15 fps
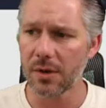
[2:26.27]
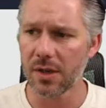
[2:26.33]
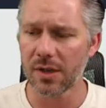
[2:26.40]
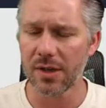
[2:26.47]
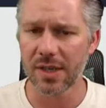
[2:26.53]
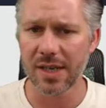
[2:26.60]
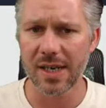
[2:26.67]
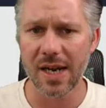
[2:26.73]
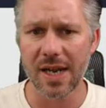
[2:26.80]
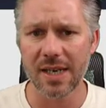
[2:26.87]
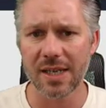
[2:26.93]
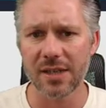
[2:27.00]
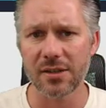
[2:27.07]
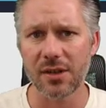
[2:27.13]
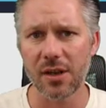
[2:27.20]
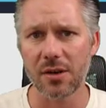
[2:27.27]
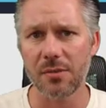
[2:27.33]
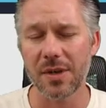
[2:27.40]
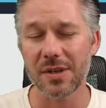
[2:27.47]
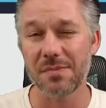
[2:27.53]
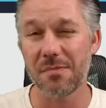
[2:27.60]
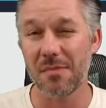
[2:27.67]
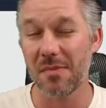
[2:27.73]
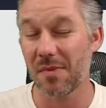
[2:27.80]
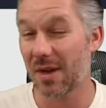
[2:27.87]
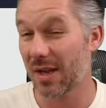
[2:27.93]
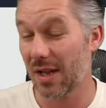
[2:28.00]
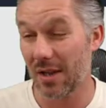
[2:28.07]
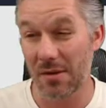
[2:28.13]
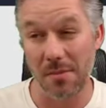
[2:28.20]
we look at the Canadian dollar, which
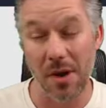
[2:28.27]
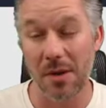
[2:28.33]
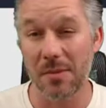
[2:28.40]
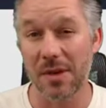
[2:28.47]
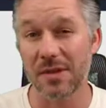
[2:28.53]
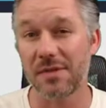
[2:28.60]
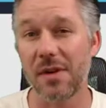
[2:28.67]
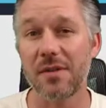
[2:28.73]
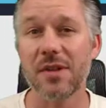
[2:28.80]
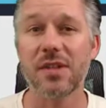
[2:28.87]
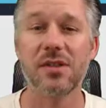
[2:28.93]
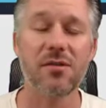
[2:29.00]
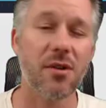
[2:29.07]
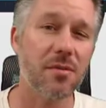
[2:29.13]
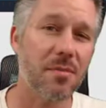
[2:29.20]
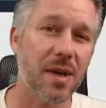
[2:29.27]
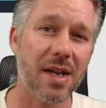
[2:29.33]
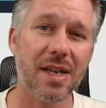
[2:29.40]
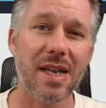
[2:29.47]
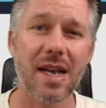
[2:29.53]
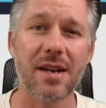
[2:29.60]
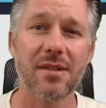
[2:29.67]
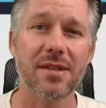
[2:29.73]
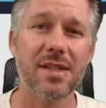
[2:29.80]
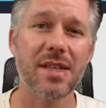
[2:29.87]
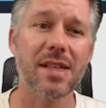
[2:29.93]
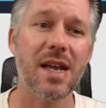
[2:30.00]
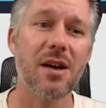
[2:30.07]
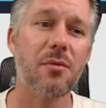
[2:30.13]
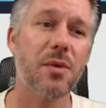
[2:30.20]
at the moment is very strong, but again, I see
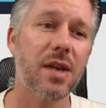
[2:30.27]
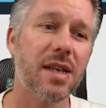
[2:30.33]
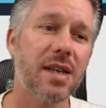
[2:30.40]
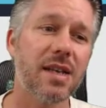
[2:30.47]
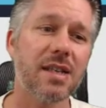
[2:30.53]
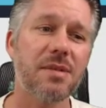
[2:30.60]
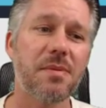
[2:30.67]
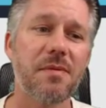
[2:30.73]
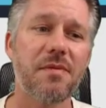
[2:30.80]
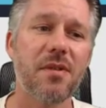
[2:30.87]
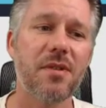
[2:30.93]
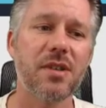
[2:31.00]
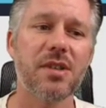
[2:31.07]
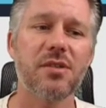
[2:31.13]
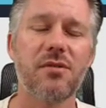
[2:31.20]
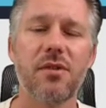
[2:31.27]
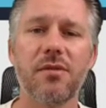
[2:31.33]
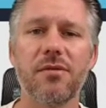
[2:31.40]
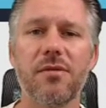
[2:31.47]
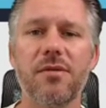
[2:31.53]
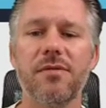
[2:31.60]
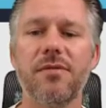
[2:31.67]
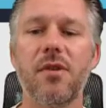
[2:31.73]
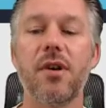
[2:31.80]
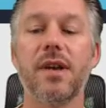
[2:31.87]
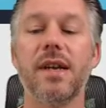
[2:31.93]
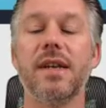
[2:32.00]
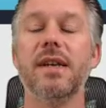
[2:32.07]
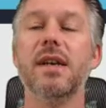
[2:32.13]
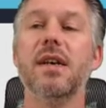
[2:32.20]
that weak, and it's been very strong through
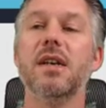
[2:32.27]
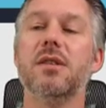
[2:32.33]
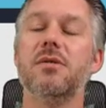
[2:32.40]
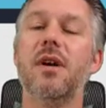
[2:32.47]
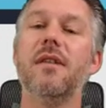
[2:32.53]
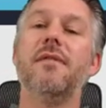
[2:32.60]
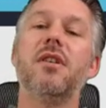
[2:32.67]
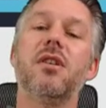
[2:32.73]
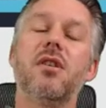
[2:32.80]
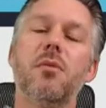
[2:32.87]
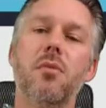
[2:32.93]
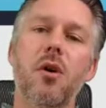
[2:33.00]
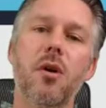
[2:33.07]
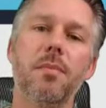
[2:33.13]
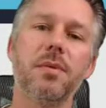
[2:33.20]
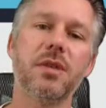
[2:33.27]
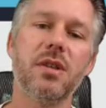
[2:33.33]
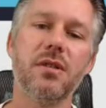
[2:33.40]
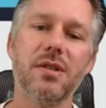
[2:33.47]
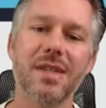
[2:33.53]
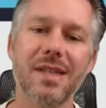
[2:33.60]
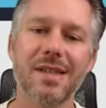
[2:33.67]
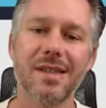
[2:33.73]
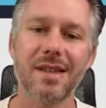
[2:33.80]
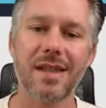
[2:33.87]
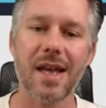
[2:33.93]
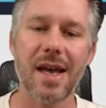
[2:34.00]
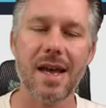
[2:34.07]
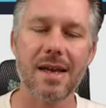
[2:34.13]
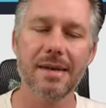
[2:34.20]
Friday. So have a look at what opportunities are
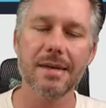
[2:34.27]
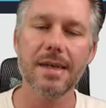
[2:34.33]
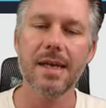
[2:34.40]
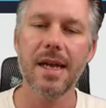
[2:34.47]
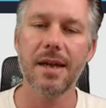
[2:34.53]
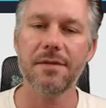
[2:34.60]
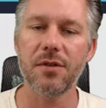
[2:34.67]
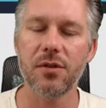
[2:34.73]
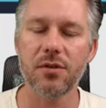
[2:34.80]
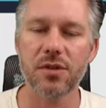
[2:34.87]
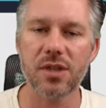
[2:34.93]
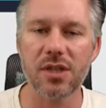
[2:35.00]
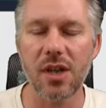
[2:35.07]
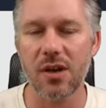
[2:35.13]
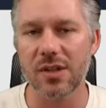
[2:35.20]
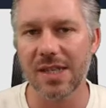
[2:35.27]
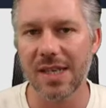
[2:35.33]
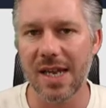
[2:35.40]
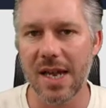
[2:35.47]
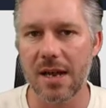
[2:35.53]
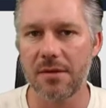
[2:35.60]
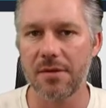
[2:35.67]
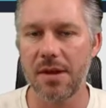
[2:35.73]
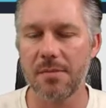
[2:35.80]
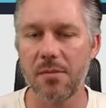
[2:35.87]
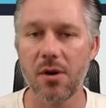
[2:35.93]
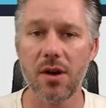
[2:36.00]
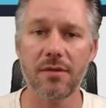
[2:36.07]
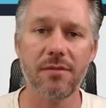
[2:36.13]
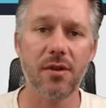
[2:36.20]
there. If you're starting out, then
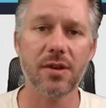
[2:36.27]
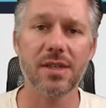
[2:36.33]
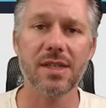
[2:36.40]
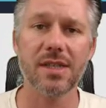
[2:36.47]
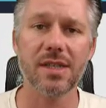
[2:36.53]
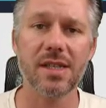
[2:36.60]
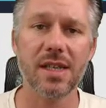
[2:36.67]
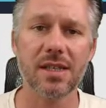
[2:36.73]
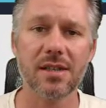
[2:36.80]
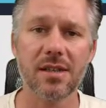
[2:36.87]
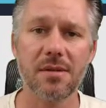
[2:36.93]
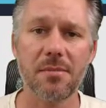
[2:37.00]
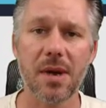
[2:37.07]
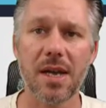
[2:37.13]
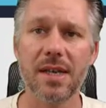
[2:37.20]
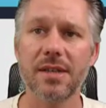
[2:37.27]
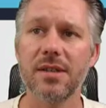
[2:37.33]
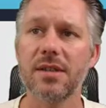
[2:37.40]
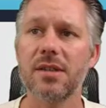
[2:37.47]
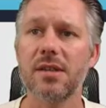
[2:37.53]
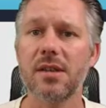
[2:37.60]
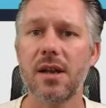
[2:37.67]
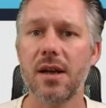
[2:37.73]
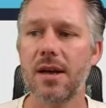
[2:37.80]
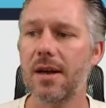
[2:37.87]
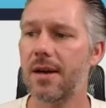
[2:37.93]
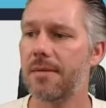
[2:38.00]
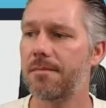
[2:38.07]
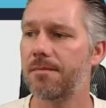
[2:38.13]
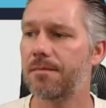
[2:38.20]
my advice is stick to the majors,
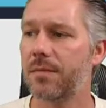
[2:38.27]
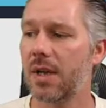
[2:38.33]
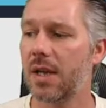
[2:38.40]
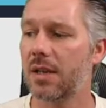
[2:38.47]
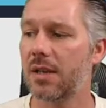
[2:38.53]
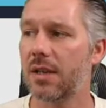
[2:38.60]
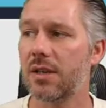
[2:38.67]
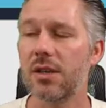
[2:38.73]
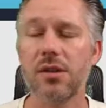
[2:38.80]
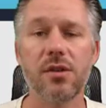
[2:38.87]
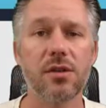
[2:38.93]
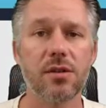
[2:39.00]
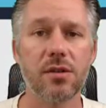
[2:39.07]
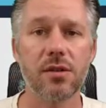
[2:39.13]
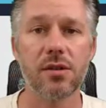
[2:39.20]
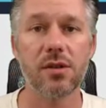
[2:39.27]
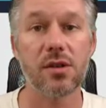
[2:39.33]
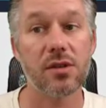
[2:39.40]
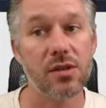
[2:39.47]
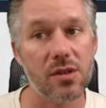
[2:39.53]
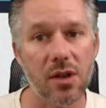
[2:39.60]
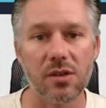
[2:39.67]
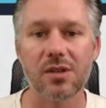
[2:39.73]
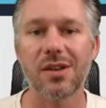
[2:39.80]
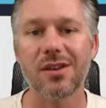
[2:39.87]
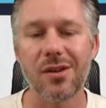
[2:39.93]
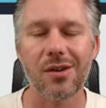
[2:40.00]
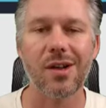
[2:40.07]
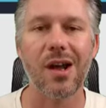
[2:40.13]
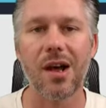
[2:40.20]
and then you can start to
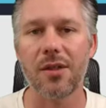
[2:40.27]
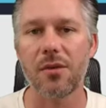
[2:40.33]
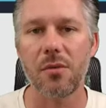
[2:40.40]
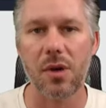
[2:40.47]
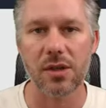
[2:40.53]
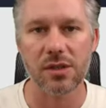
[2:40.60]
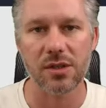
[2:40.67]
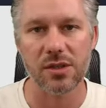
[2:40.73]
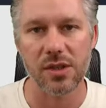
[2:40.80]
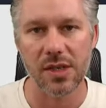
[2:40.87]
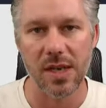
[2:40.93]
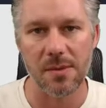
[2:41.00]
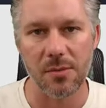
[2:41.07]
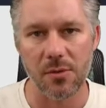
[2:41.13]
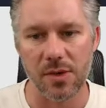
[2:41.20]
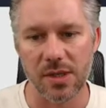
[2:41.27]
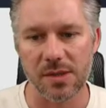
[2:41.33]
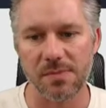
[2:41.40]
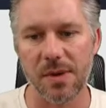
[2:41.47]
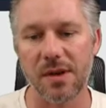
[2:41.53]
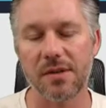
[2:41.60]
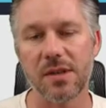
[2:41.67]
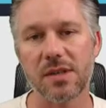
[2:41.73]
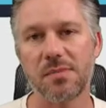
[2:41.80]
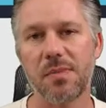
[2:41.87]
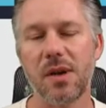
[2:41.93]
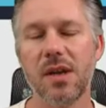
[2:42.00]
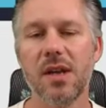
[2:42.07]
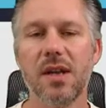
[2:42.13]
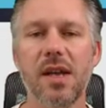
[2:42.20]
look at other ones as you get more experience.
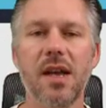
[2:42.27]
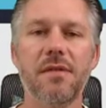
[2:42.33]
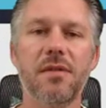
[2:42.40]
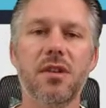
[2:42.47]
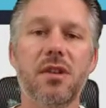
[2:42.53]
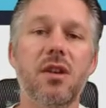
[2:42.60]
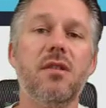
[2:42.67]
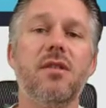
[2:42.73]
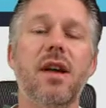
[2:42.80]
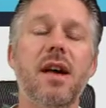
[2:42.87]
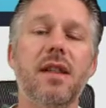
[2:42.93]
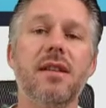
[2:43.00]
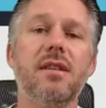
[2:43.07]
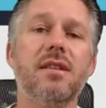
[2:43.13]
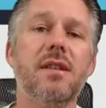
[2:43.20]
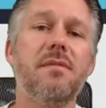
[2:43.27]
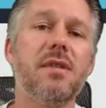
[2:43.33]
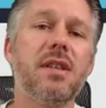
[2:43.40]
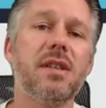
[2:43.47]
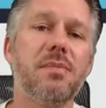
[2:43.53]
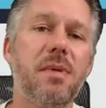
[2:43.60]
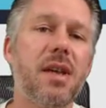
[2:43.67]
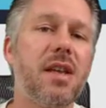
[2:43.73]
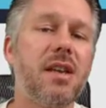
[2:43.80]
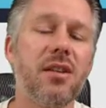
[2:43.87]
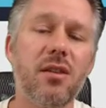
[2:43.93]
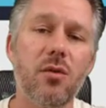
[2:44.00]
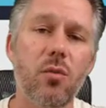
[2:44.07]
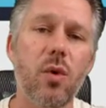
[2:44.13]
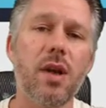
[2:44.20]
But if you do that, then generally
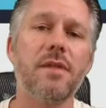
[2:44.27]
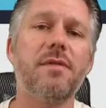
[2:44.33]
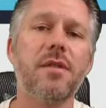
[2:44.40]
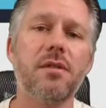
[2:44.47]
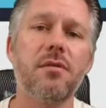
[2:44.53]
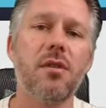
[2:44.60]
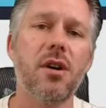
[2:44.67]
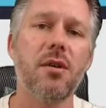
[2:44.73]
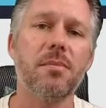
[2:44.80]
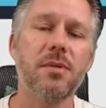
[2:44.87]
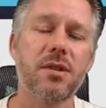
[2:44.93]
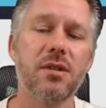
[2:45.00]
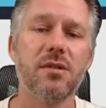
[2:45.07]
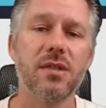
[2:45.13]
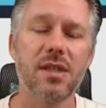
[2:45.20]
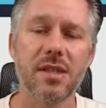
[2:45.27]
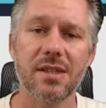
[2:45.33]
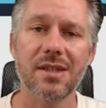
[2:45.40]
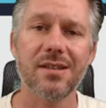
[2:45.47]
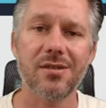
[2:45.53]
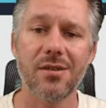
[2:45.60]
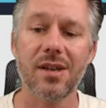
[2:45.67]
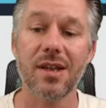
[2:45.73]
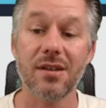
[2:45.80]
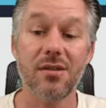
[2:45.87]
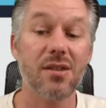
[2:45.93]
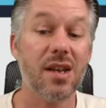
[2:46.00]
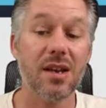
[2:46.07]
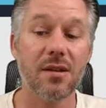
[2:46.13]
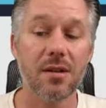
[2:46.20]
speaking, you wait for the right opportunities, then you're
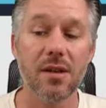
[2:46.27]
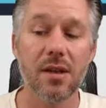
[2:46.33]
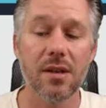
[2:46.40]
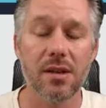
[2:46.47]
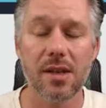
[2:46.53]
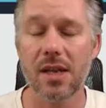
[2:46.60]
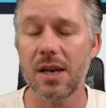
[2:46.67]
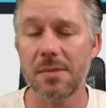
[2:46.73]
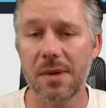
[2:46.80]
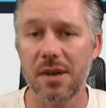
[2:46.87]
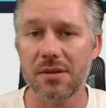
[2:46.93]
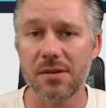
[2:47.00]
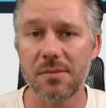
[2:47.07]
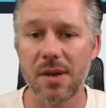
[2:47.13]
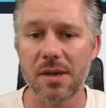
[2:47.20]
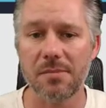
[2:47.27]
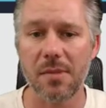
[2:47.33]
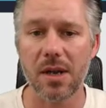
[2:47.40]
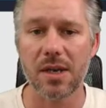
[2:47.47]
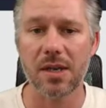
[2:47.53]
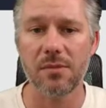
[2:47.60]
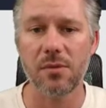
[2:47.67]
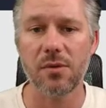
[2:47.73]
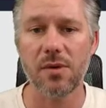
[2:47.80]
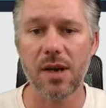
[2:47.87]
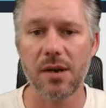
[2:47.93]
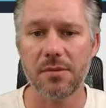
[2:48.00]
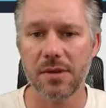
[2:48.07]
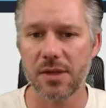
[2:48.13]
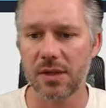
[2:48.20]
gonna be able to make money, and we'll
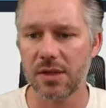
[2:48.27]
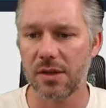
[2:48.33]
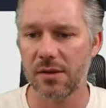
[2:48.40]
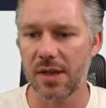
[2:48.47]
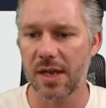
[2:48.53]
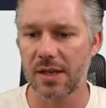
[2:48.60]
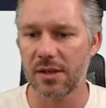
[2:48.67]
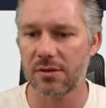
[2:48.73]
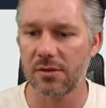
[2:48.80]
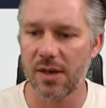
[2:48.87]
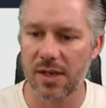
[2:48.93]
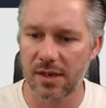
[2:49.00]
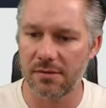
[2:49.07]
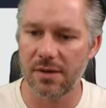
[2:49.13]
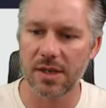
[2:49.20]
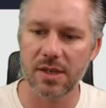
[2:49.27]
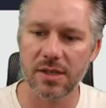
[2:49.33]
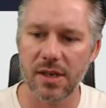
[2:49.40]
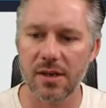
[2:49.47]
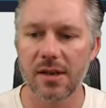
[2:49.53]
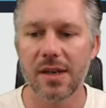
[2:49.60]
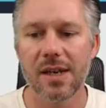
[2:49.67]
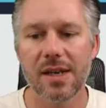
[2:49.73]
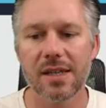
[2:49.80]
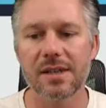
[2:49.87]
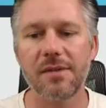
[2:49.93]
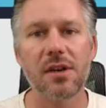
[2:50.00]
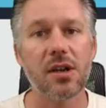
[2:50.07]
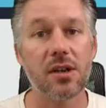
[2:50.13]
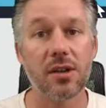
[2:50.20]
help you to do that in the trading arena. So let's
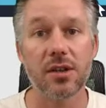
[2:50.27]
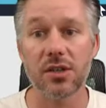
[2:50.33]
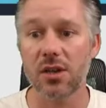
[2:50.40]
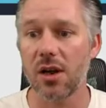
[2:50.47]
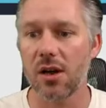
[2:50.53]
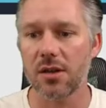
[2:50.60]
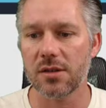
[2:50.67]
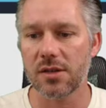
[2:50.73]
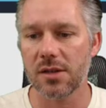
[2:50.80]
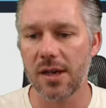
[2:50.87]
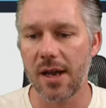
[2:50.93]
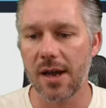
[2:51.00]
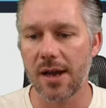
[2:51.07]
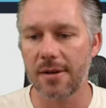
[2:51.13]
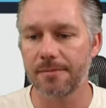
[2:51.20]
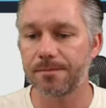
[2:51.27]
have a look at the charts,